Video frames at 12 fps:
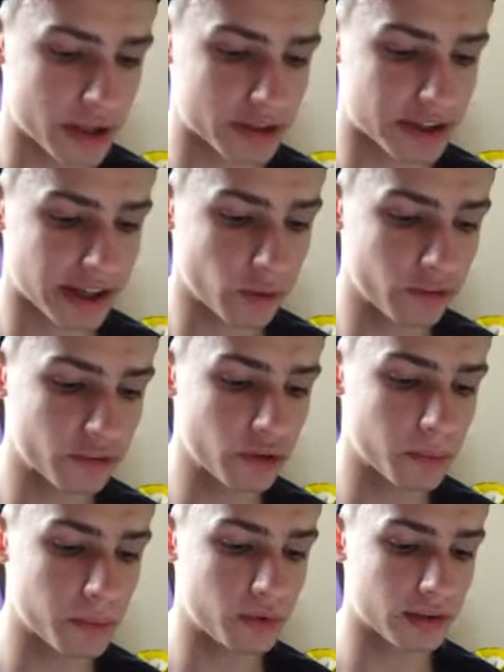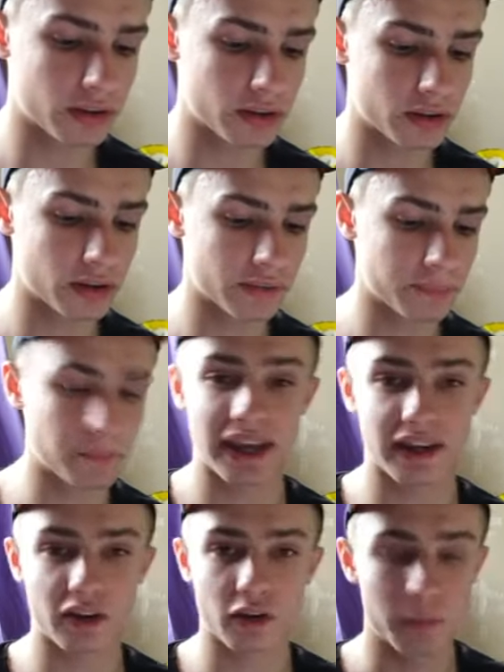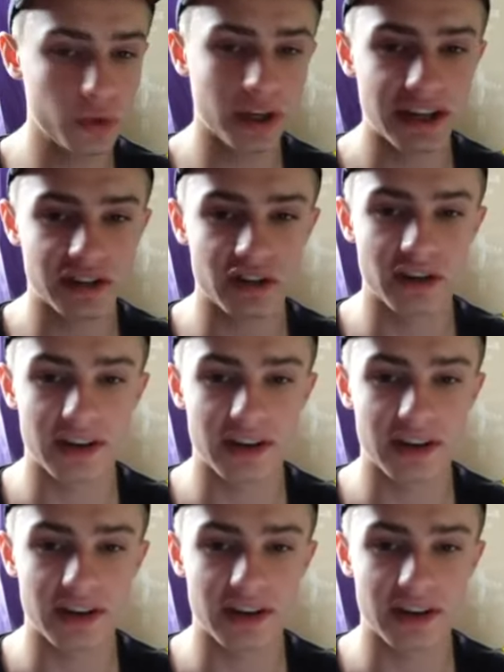which can often make communication